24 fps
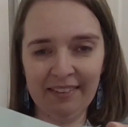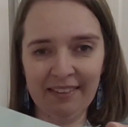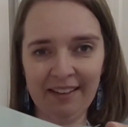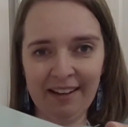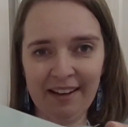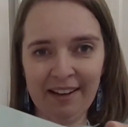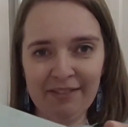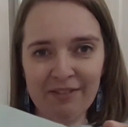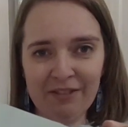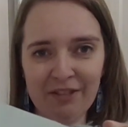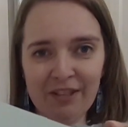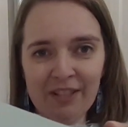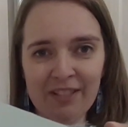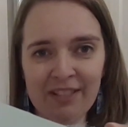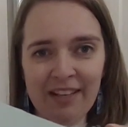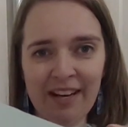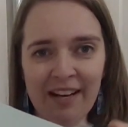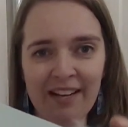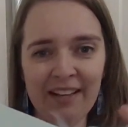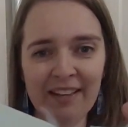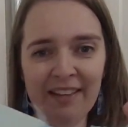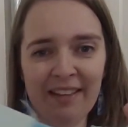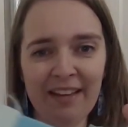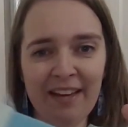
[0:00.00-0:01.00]
I've just
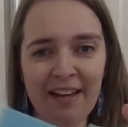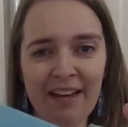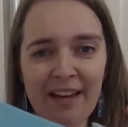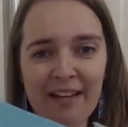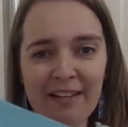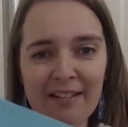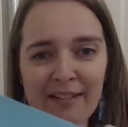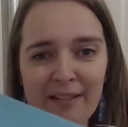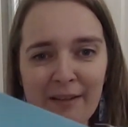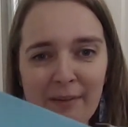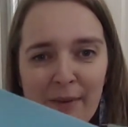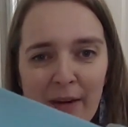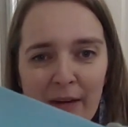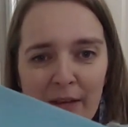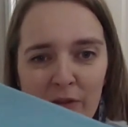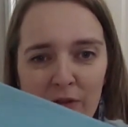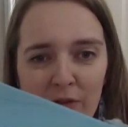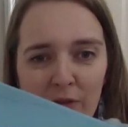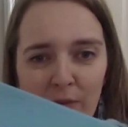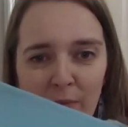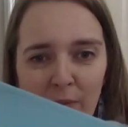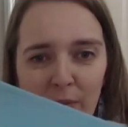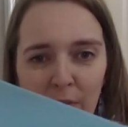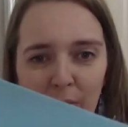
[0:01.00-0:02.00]
added then some
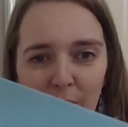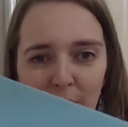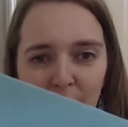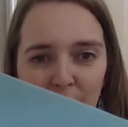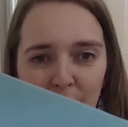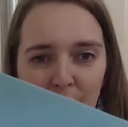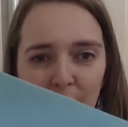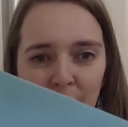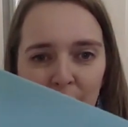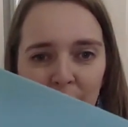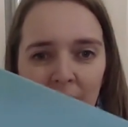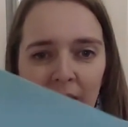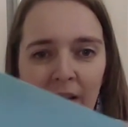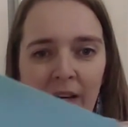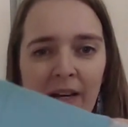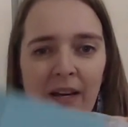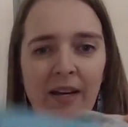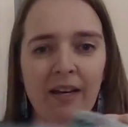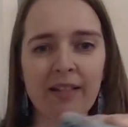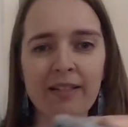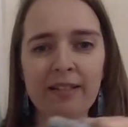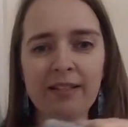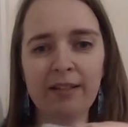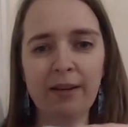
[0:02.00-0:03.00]
extra blue,
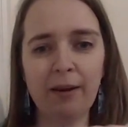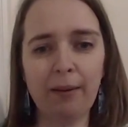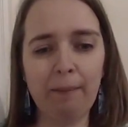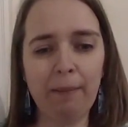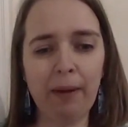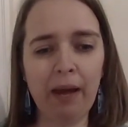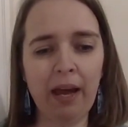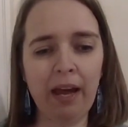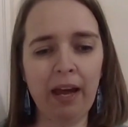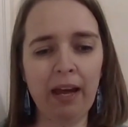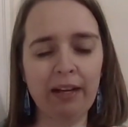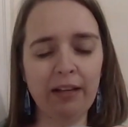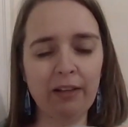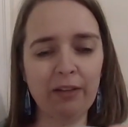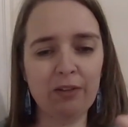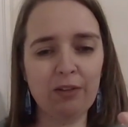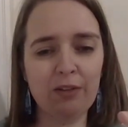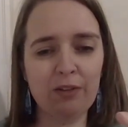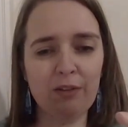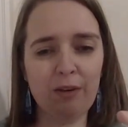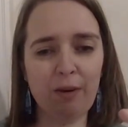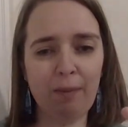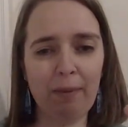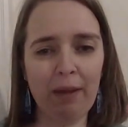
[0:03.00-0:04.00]
some
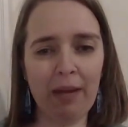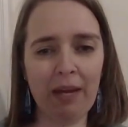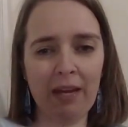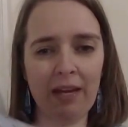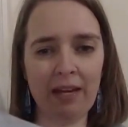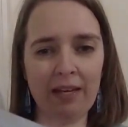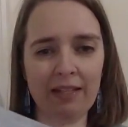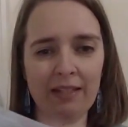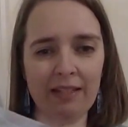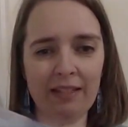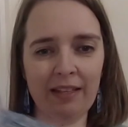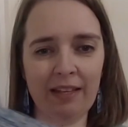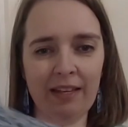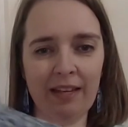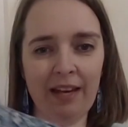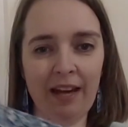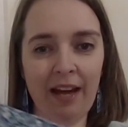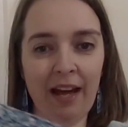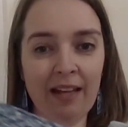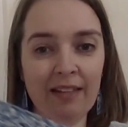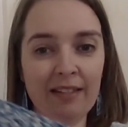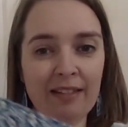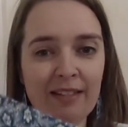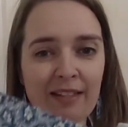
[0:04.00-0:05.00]
extra paisley,
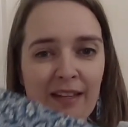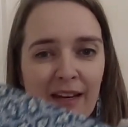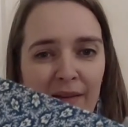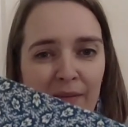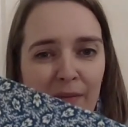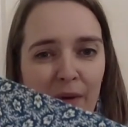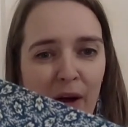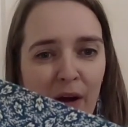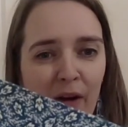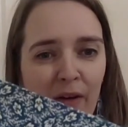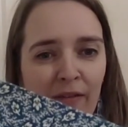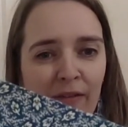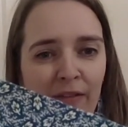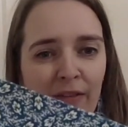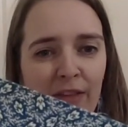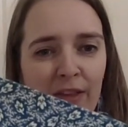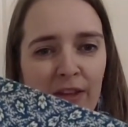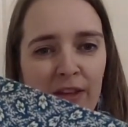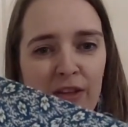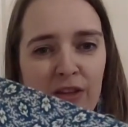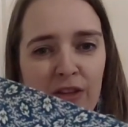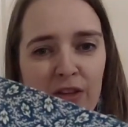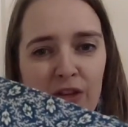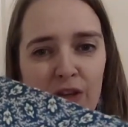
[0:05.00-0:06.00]
and some of
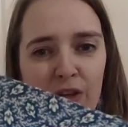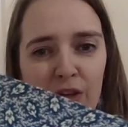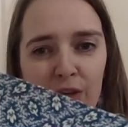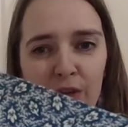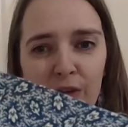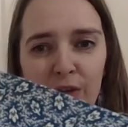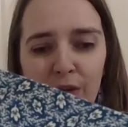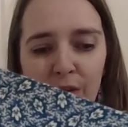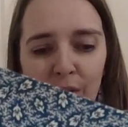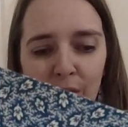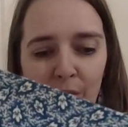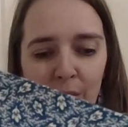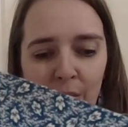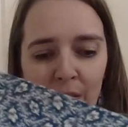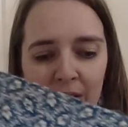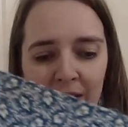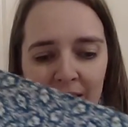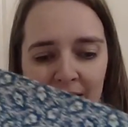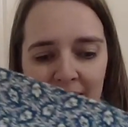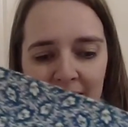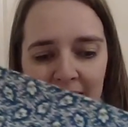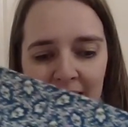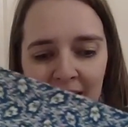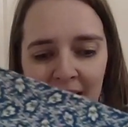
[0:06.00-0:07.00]
the new
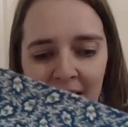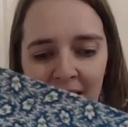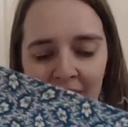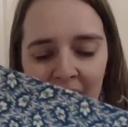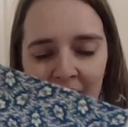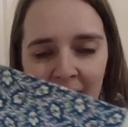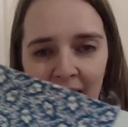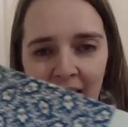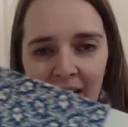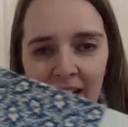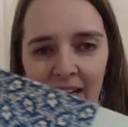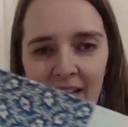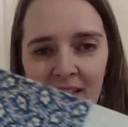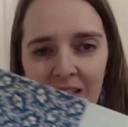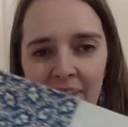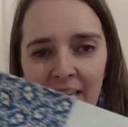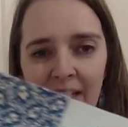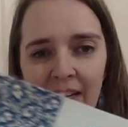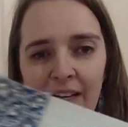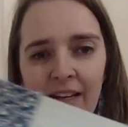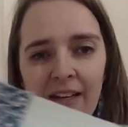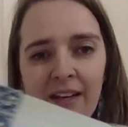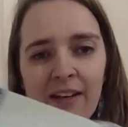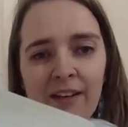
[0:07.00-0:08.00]
dark
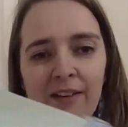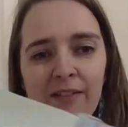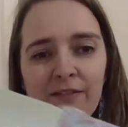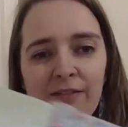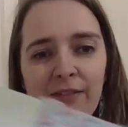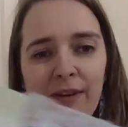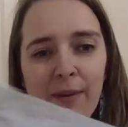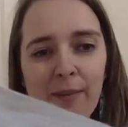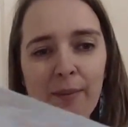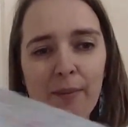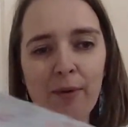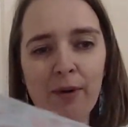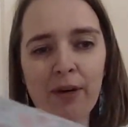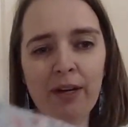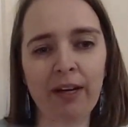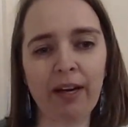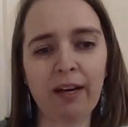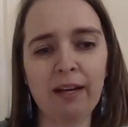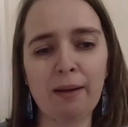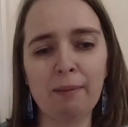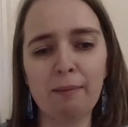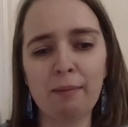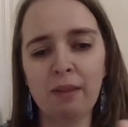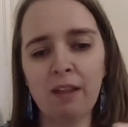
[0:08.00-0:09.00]
fabric,
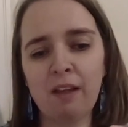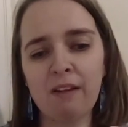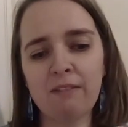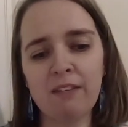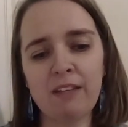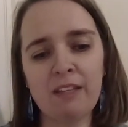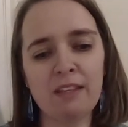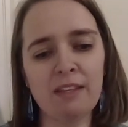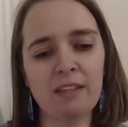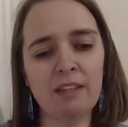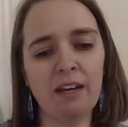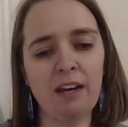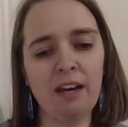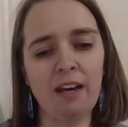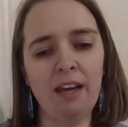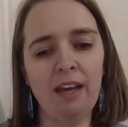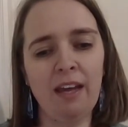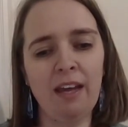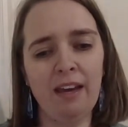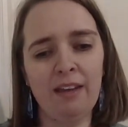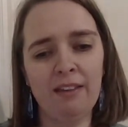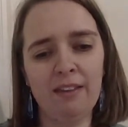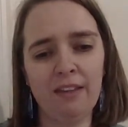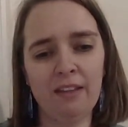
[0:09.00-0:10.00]
and I'm loving that,
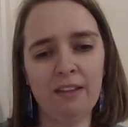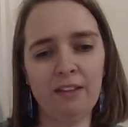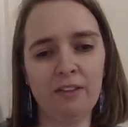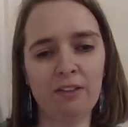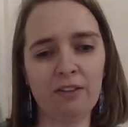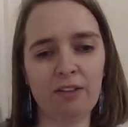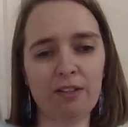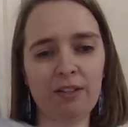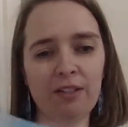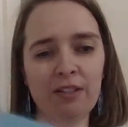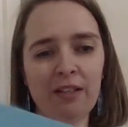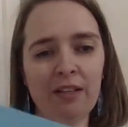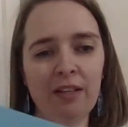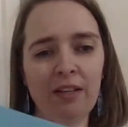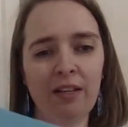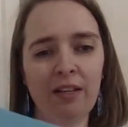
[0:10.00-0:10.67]
how that looks.